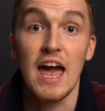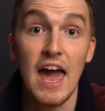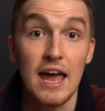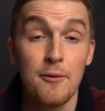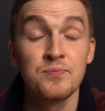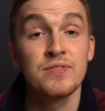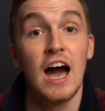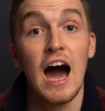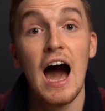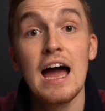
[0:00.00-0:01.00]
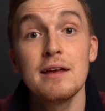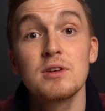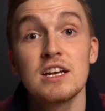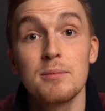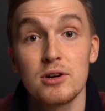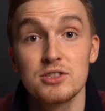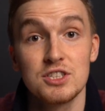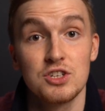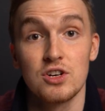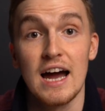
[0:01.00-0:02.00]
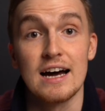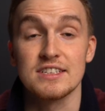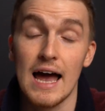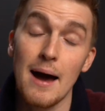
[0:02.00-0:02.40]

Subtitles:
hey, I'm going to purchase your house.